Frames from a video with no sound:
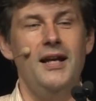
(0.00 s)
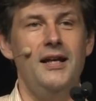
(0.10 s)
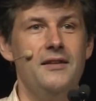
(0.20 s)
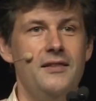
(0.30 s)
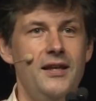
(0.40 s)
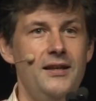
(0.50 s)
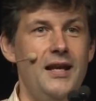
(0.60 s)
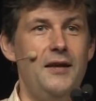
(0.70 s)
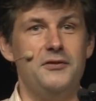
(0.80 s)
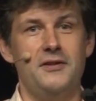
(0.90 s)
and then
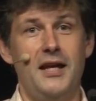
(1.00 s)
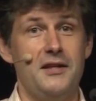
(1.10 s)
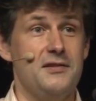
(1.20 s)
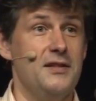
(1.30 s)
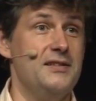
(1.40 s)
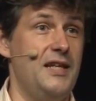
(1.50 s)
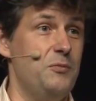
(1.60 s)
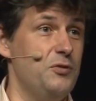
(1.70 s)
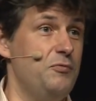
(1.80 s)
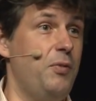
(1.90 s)
after that, it's an
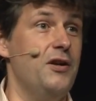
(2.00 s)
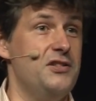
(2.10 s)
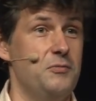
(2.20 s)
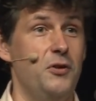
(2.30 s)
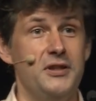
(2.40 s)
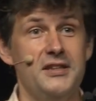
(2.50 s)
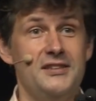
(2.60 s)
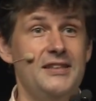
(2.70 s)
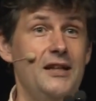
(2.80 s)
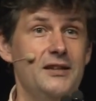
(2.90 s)
example of parsimonious
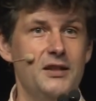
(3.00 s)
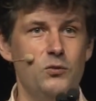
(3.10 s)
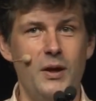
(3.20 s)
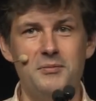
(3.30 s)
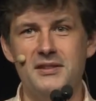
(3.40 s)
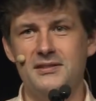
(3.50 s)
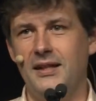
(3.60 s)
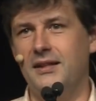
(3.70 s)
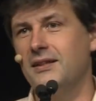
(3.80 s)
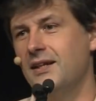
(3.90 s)
and elegant web
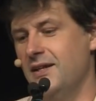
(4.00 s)
design.